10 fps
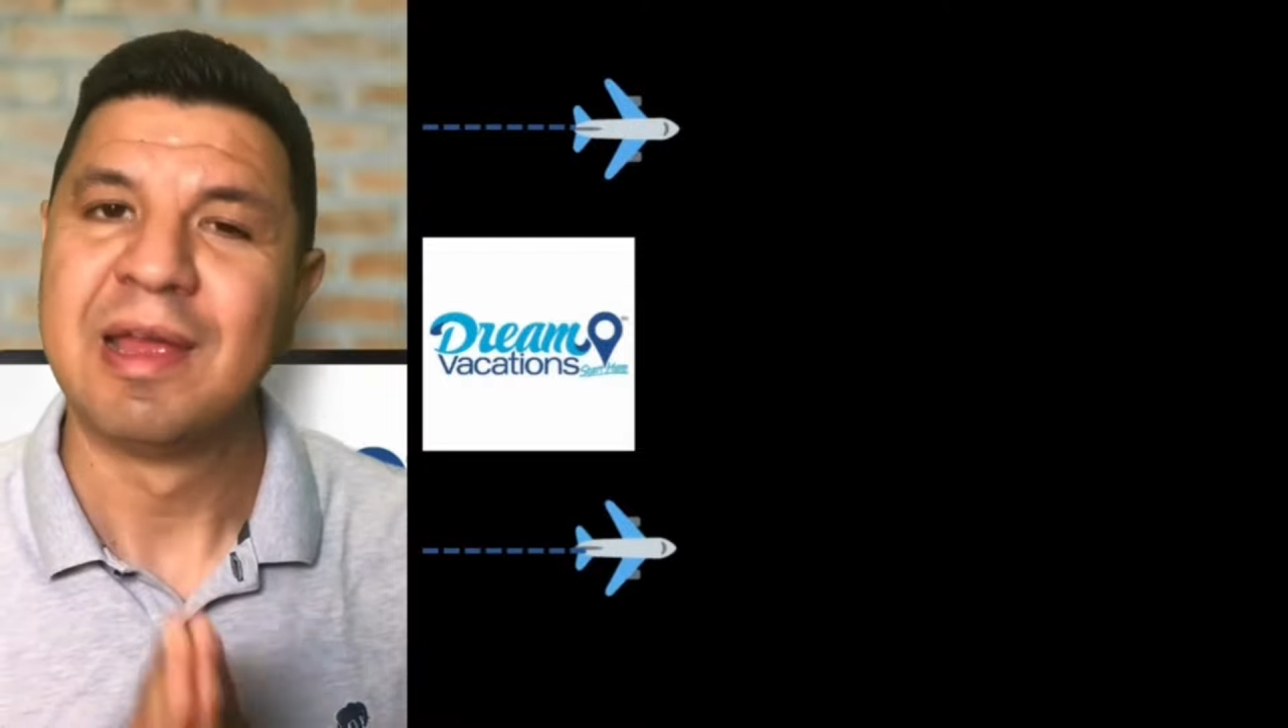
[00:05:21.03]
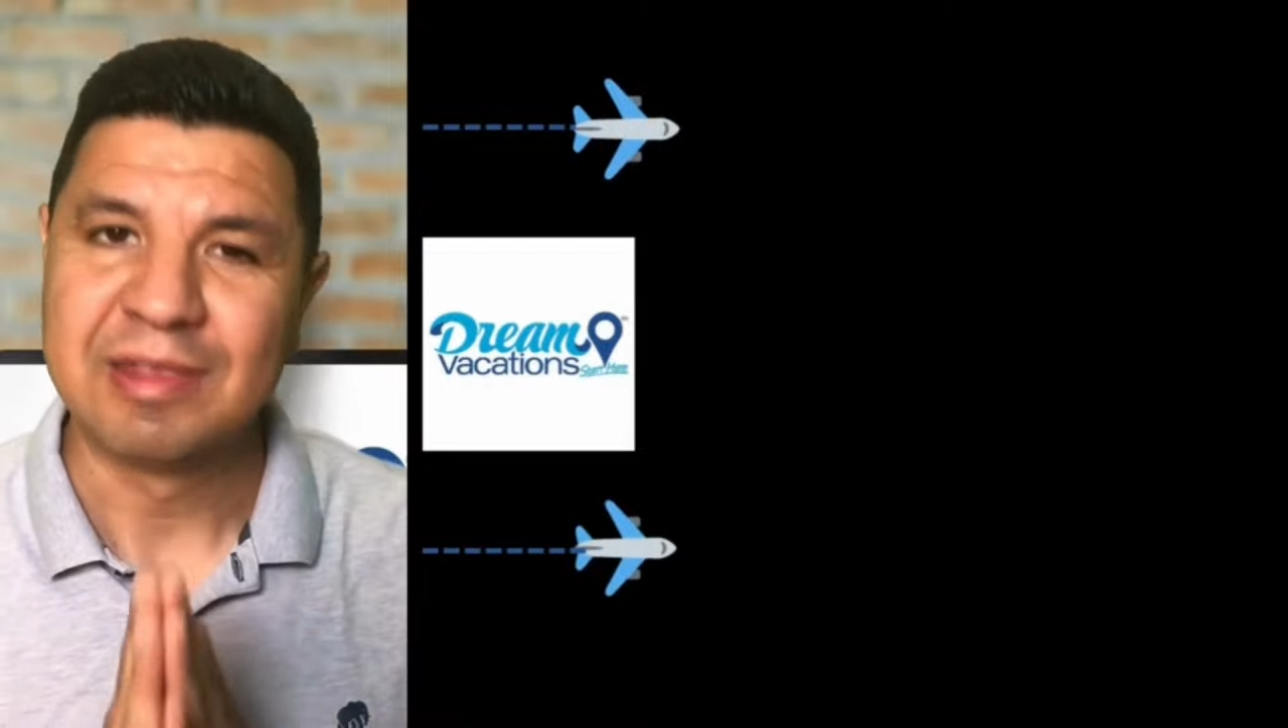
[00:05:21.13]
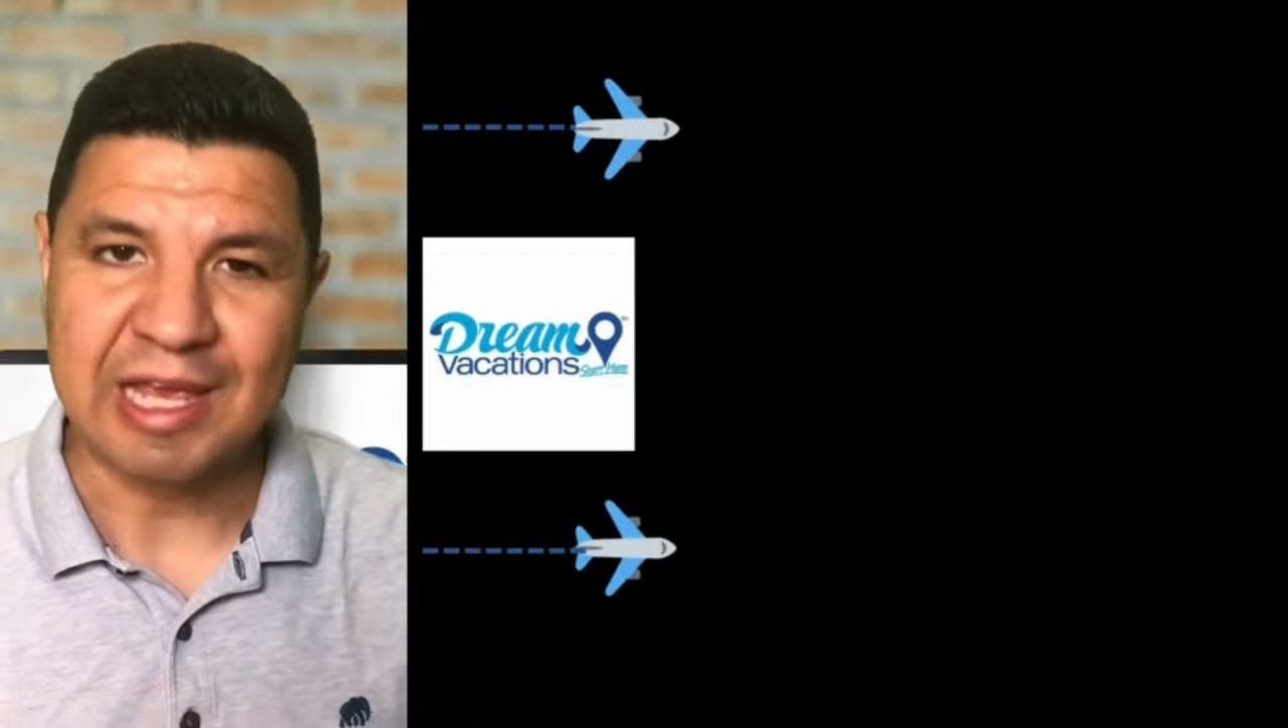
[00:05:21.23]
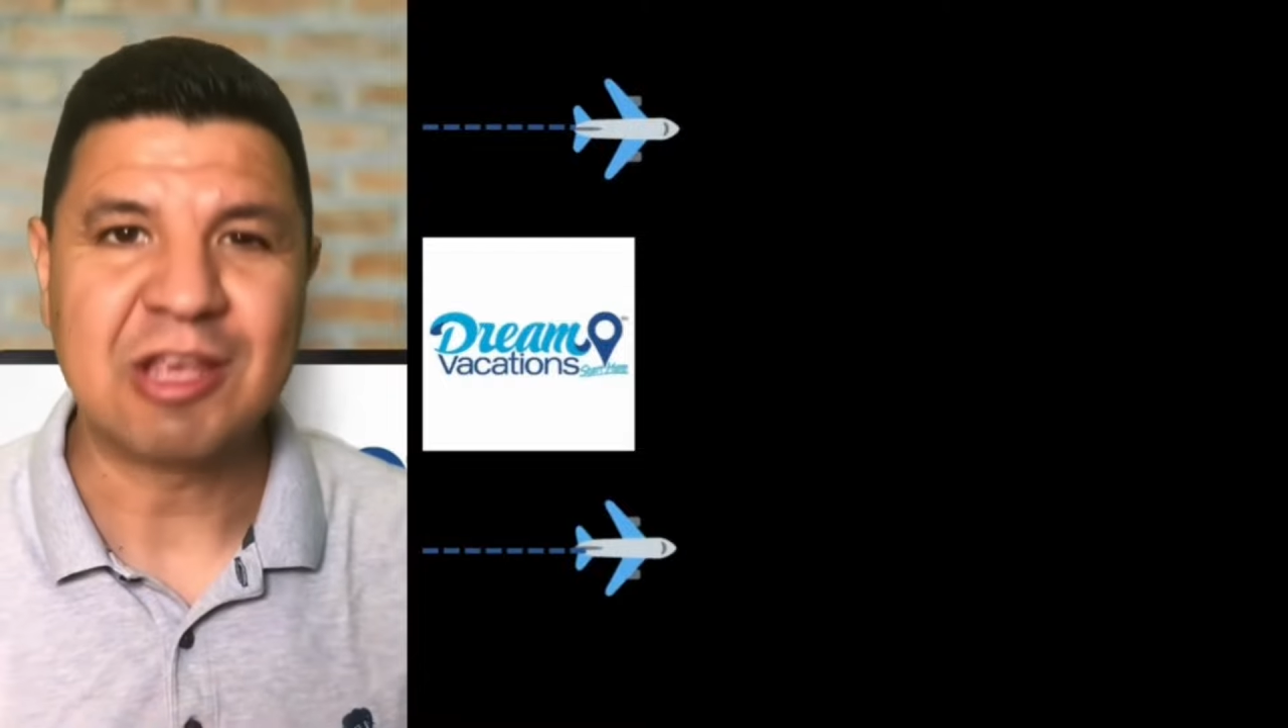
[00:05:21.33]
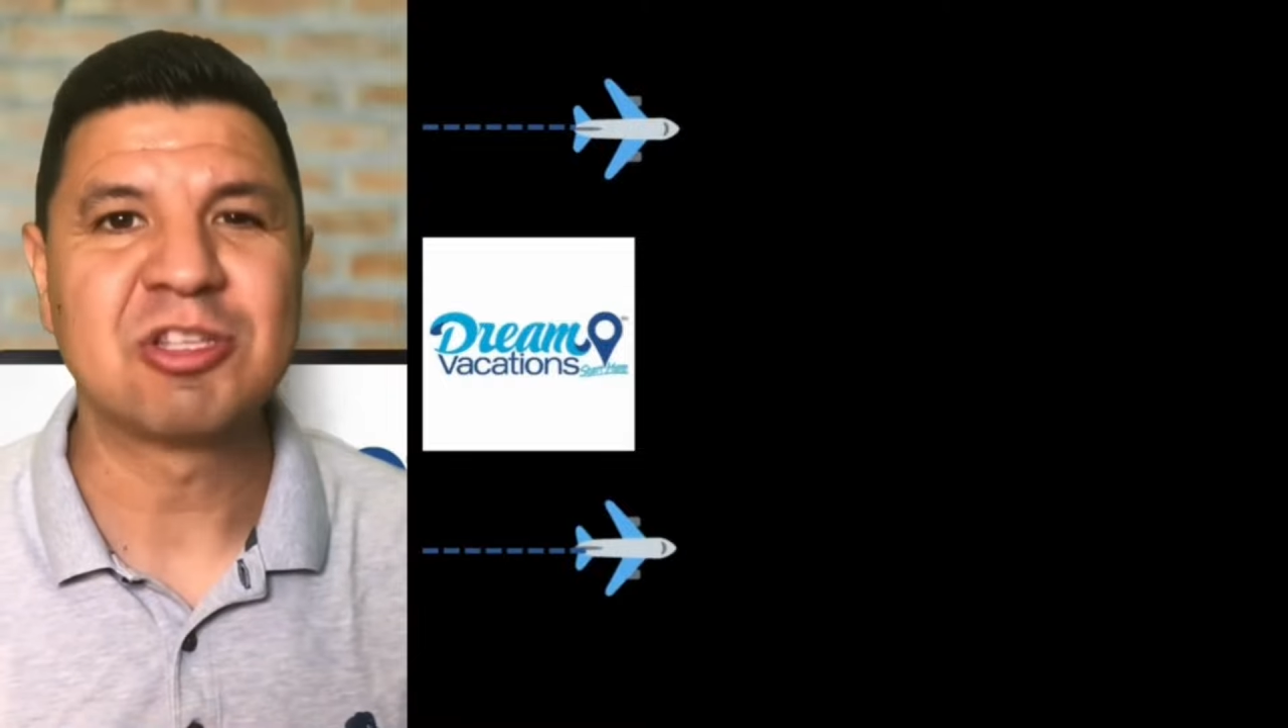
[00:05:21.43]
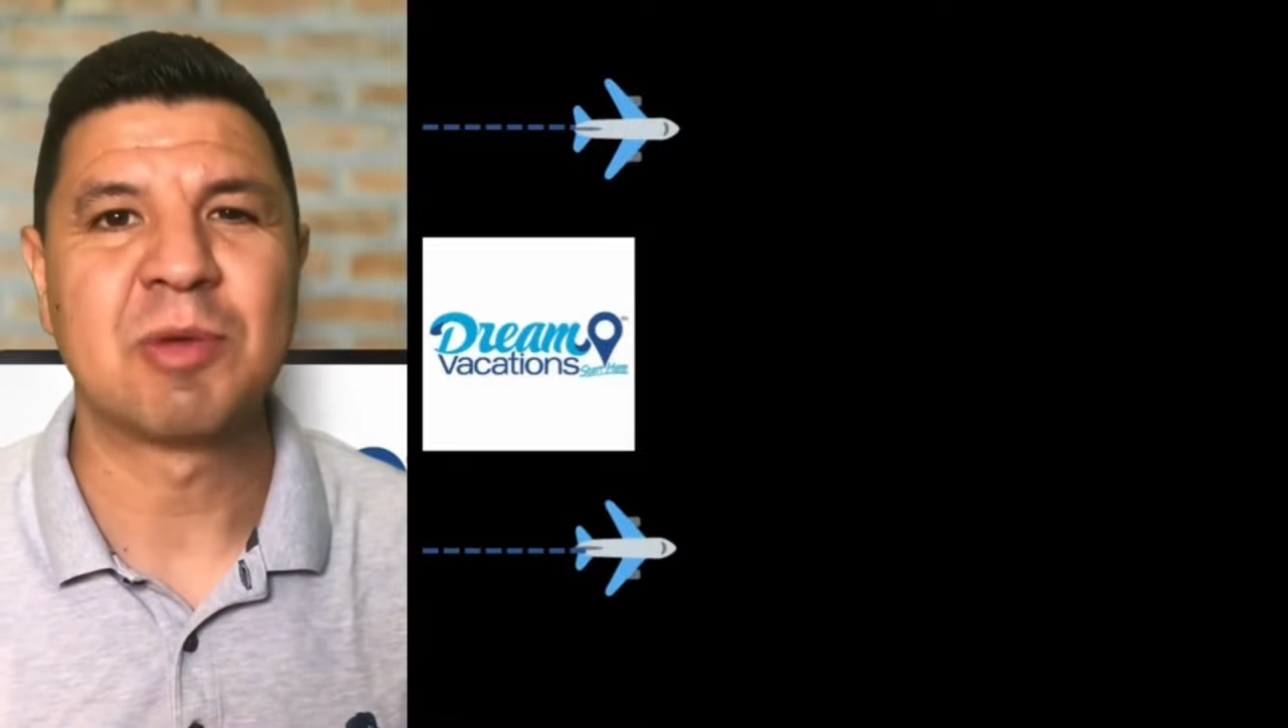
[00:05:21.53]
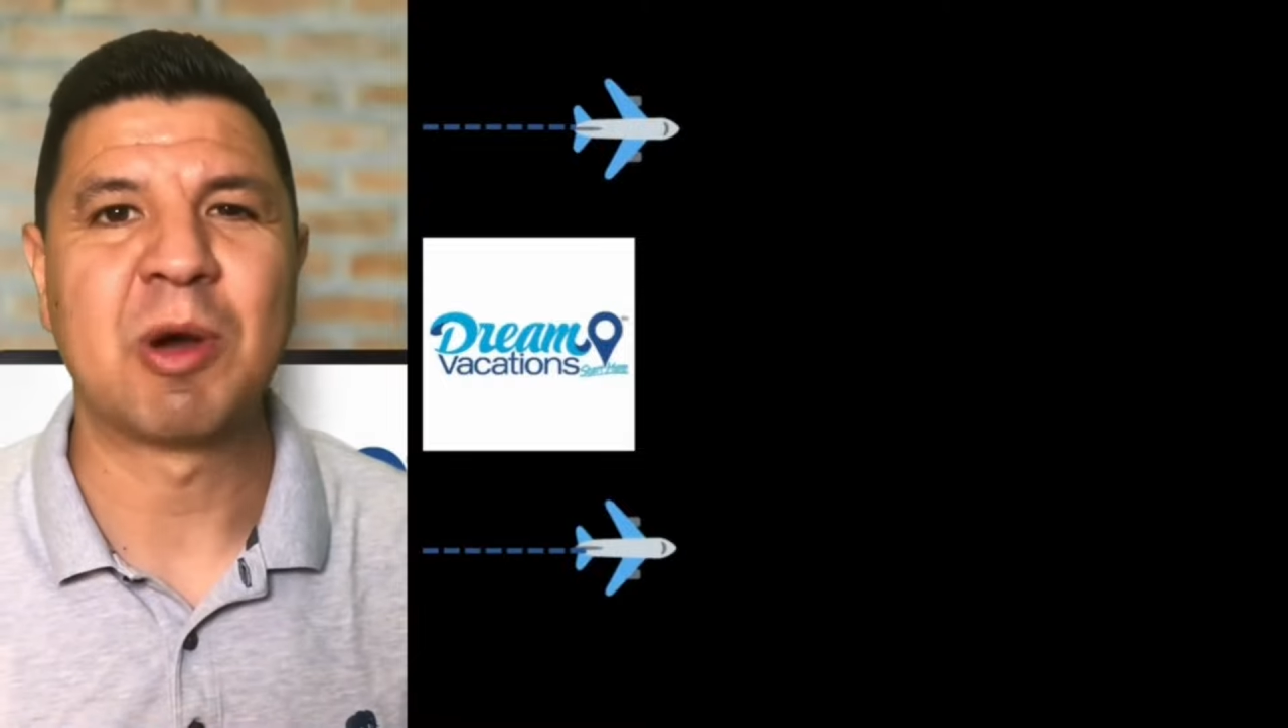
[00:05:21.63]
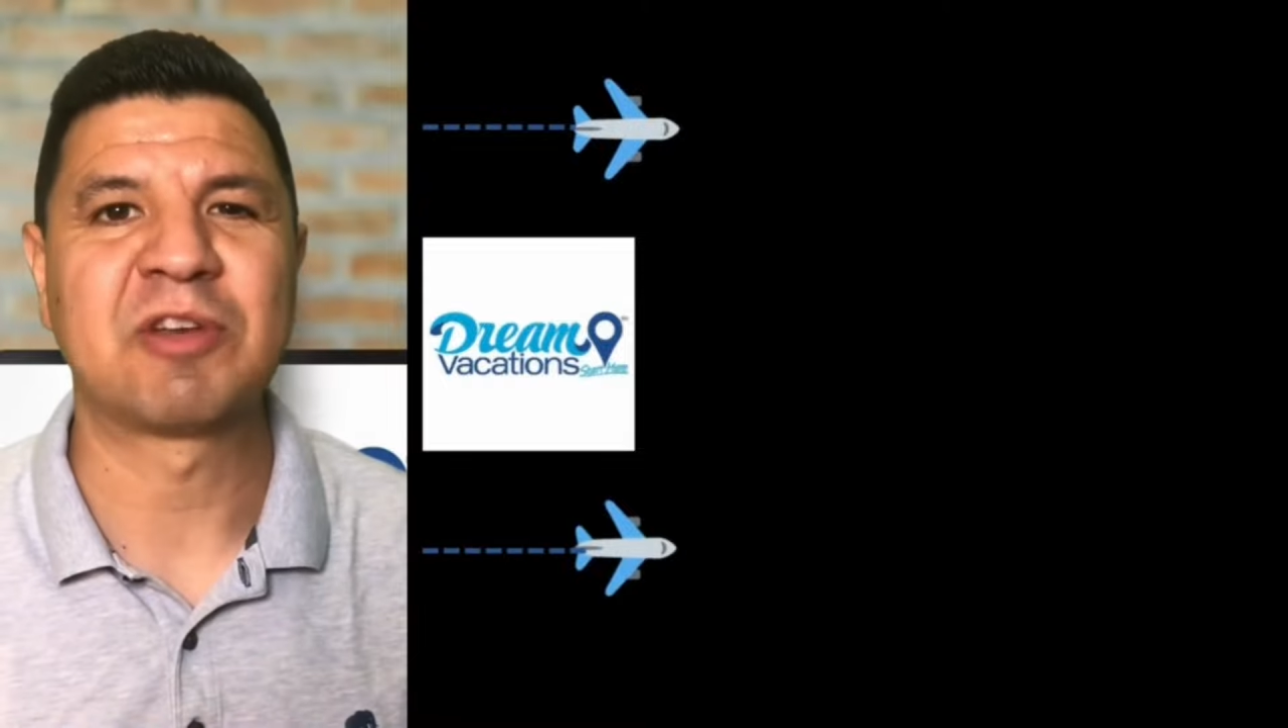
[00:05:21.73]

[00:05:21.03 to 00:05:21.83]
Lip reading: Thank you so much